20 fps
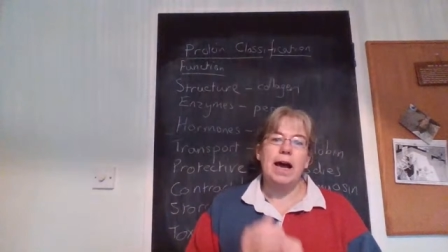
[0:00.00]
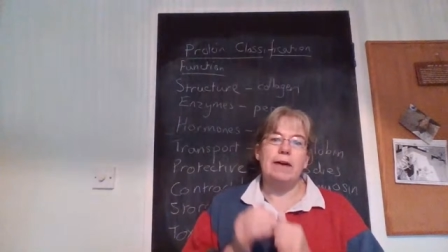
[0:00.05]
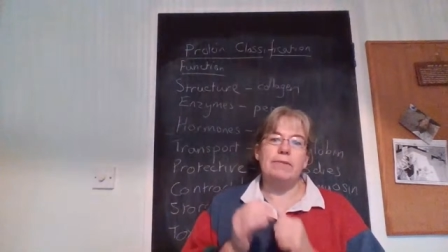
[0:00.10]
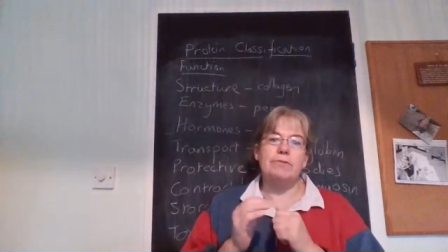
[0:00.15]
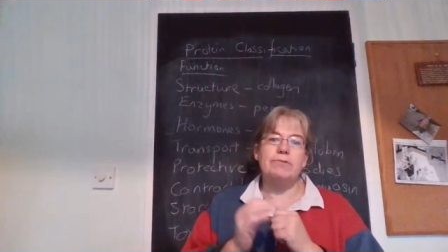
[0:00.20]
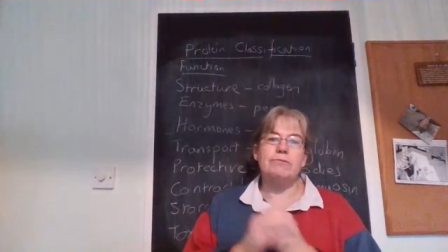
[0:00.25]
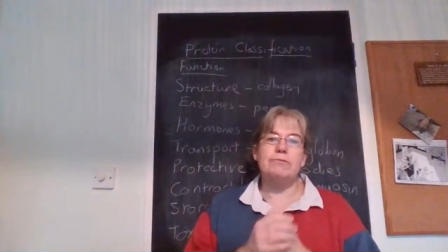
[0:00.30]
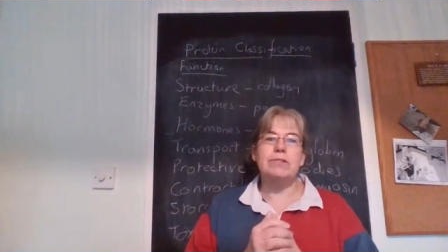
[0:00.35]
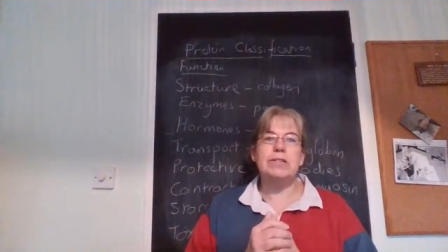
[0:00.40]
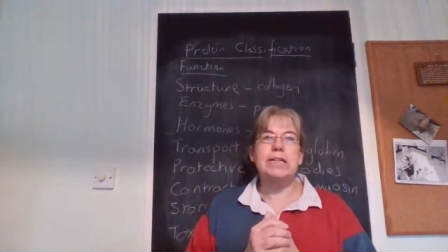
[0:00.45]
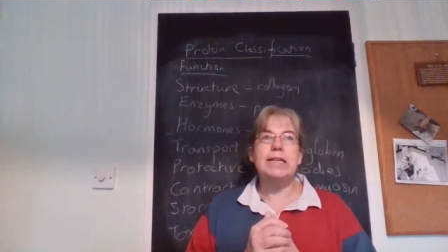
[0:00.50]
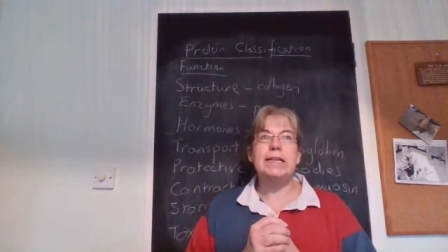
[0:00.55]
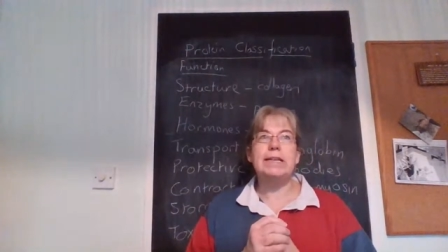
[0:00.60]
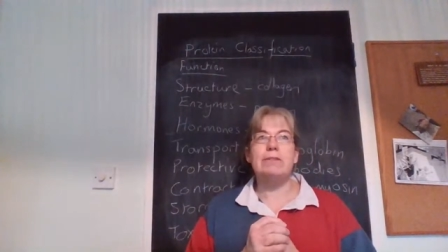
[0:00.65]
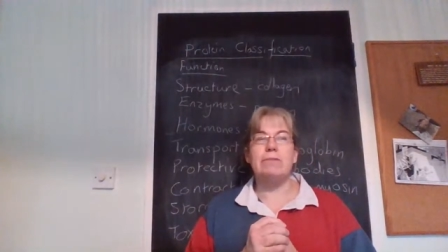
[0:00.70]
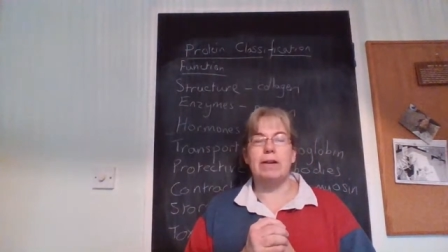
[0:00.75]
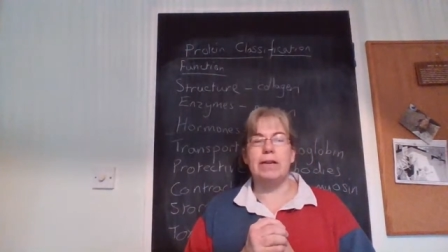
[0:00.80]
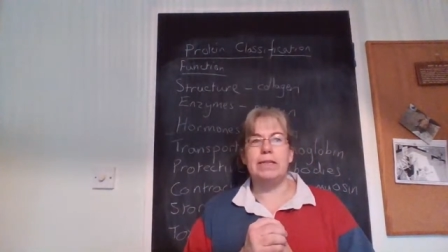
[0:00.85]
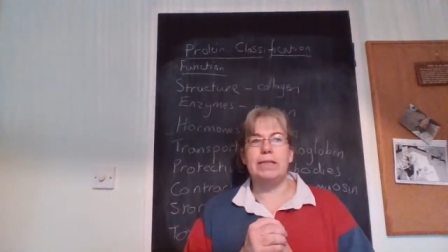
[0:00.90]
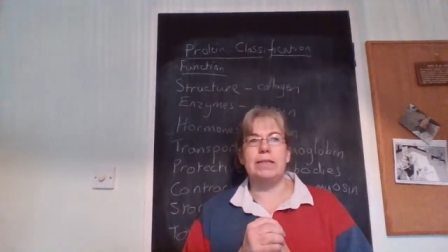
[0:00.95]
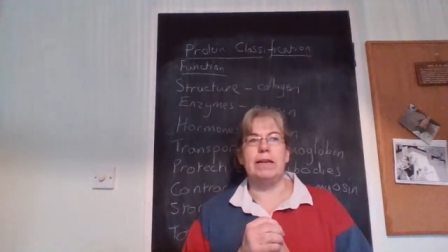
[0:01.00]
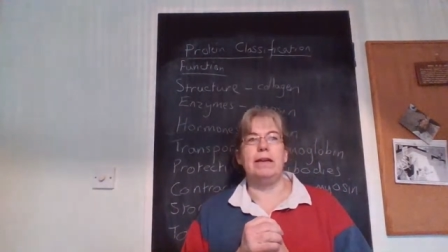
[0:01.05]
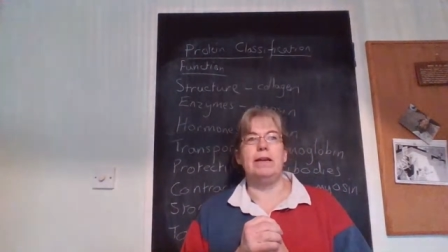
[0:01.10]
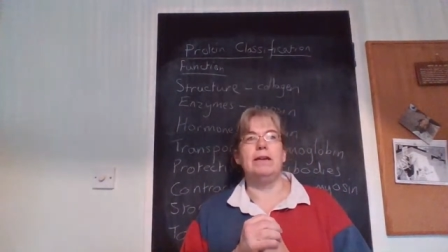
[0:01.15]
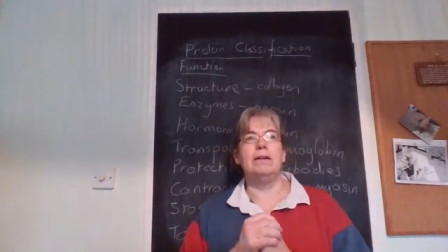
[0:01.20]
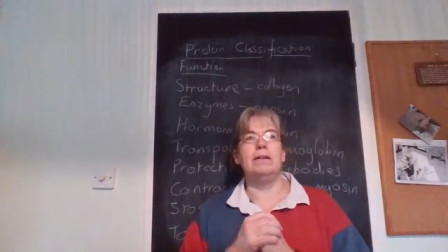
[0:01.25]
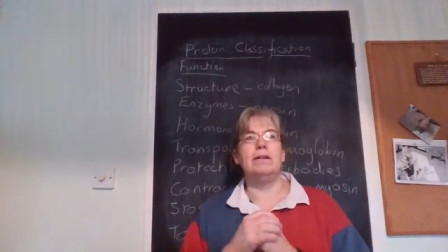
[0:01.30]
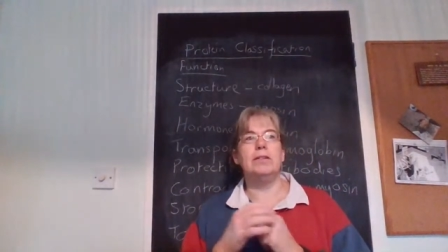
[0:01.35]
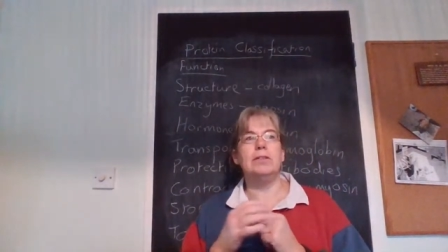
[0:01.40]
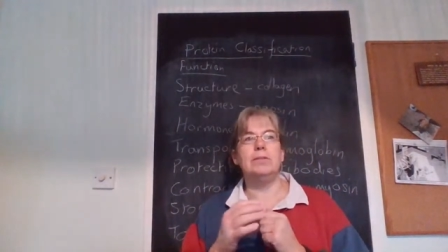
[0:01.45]
Have a really great day.
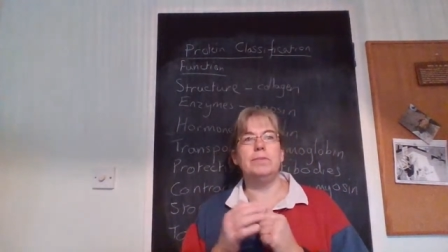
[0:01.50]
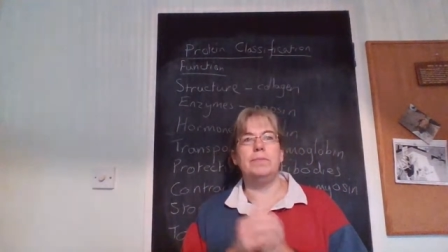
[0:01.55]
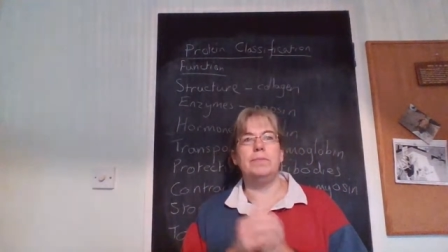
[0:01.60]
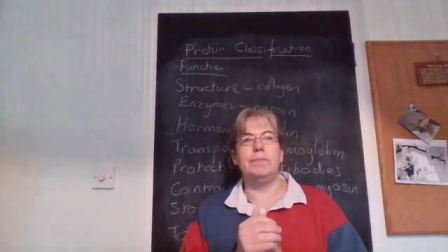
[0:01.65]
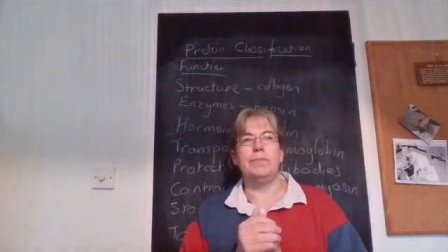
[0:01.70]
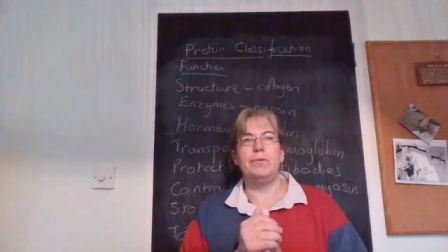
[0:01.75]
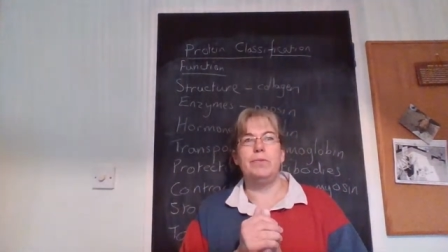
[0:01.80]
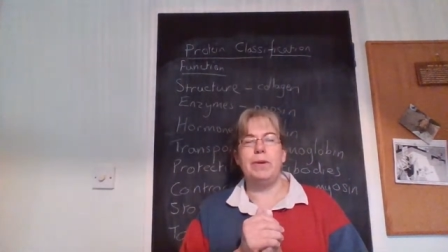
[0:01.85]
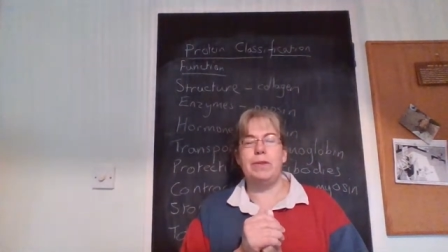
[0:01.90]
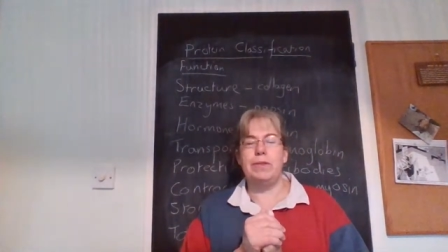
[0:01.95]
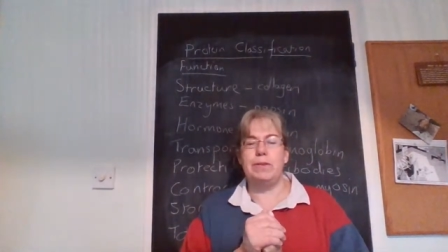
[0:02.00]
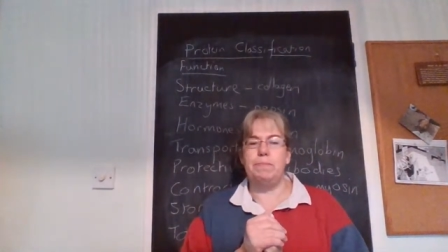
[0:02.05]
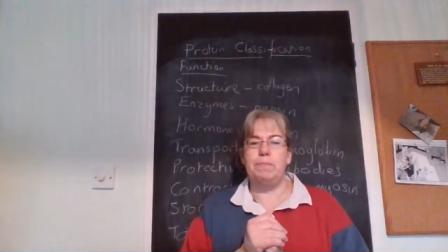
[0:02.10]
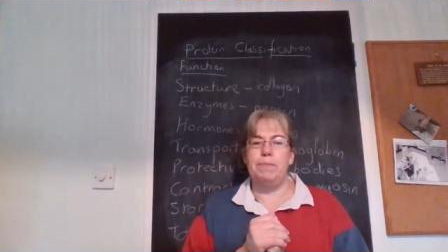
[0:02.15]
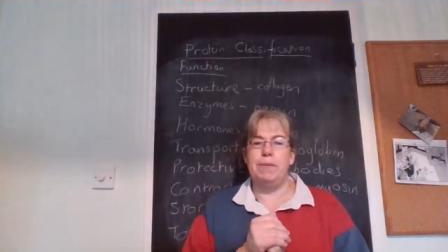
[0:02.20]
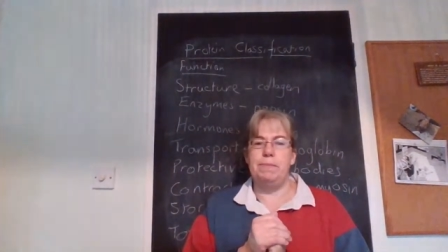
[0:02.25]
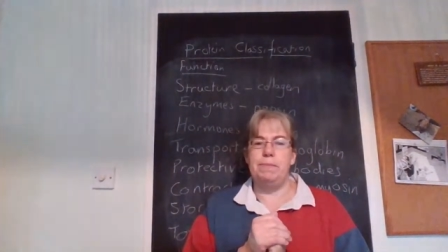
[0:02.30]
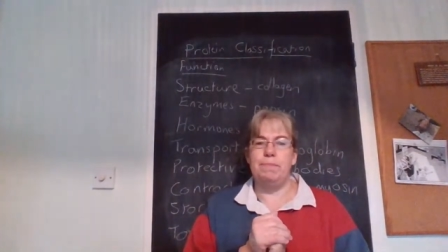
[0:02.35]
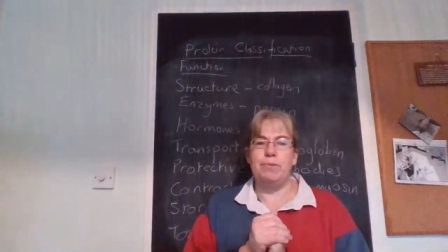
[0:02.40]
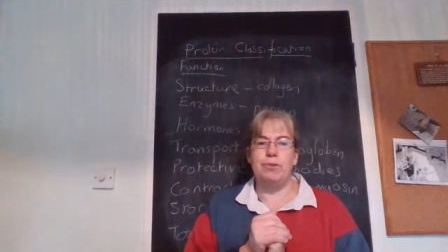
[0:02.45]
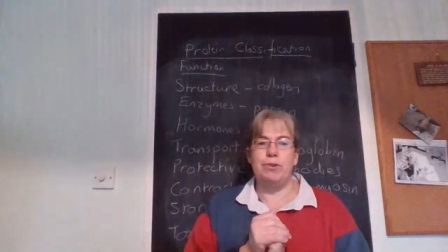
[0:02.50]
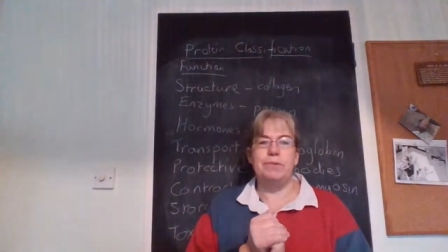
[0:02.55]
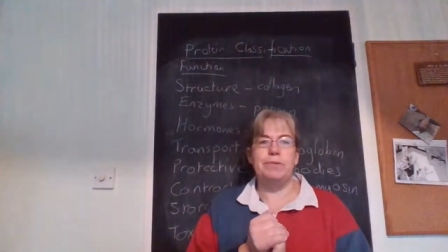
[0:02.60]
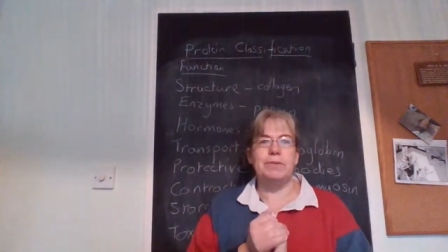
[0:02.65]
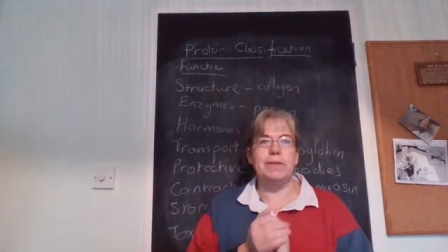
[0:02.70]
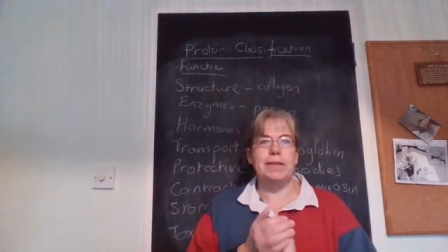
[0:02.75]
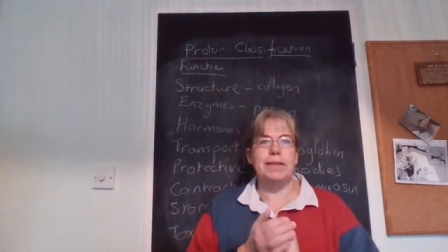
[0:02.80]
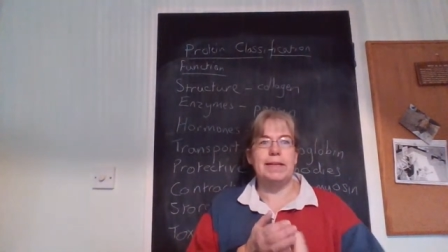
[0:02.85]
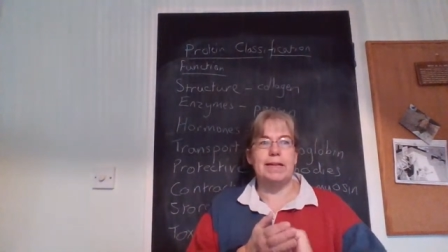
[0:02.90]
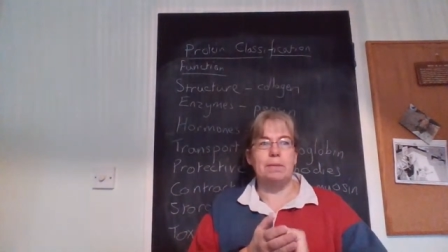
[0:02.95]
I hope the weather
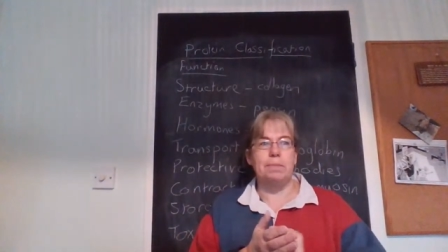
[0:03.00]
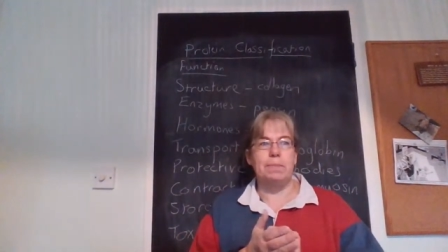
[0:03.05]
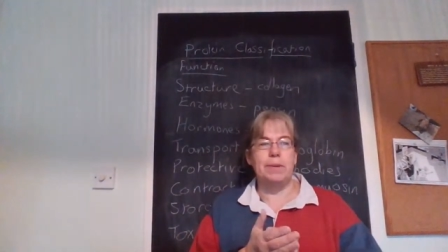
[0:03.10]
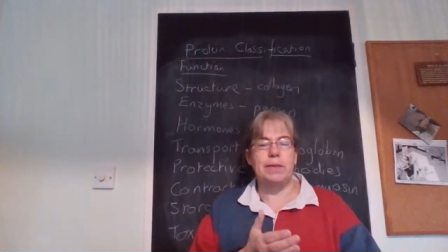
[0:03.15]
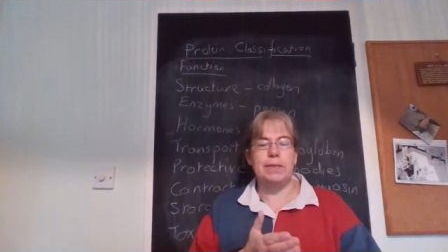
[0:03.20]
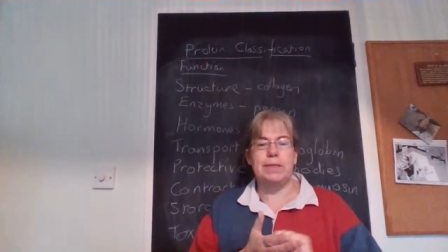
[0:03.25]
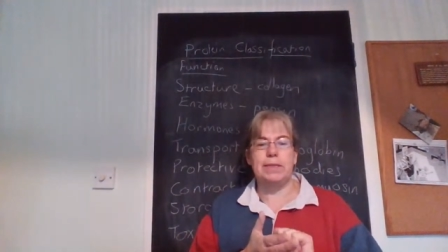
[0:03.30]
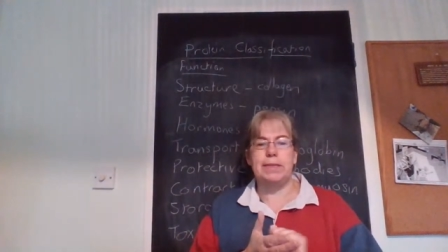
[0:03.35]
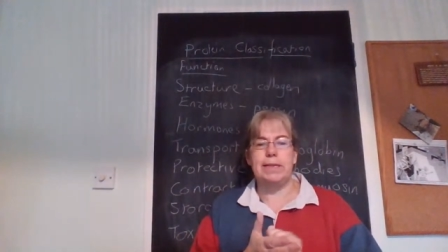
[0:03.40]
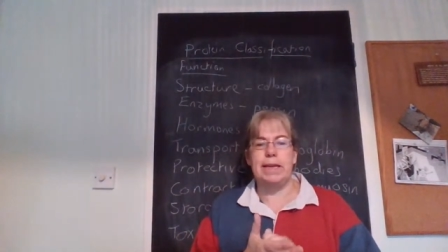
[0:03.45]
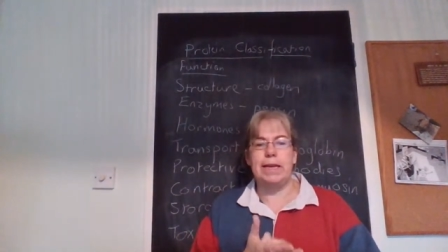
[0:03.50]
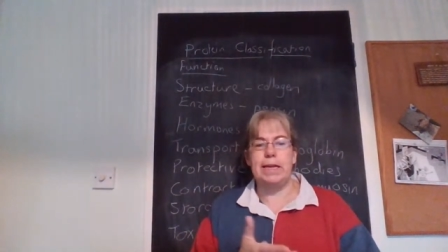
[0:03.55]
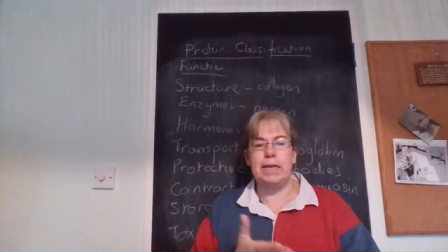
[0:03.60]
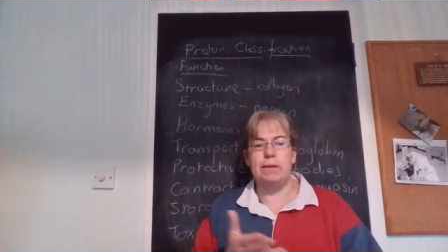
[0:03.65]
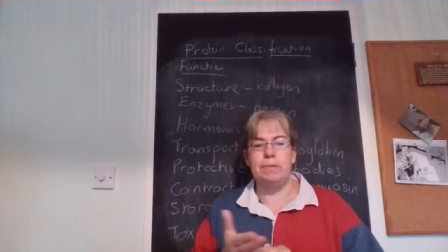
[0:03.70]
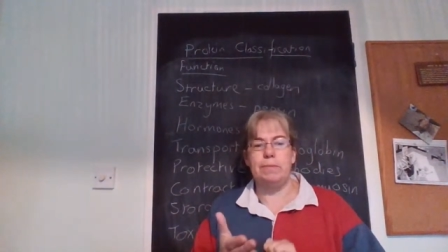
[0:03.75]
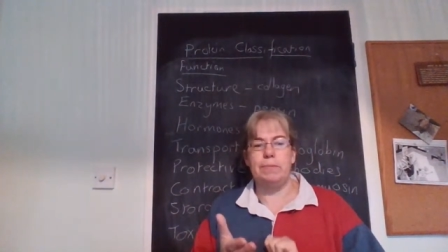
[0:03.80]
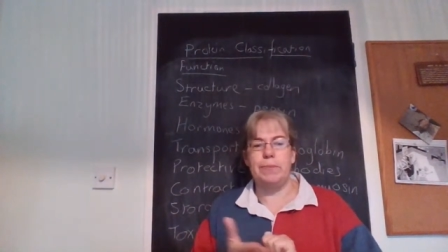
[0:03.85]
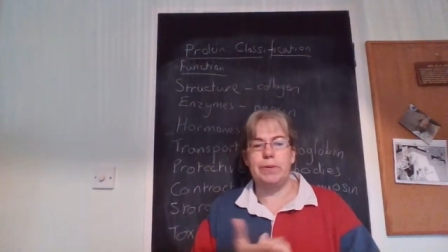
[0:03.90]
improves a little bit today,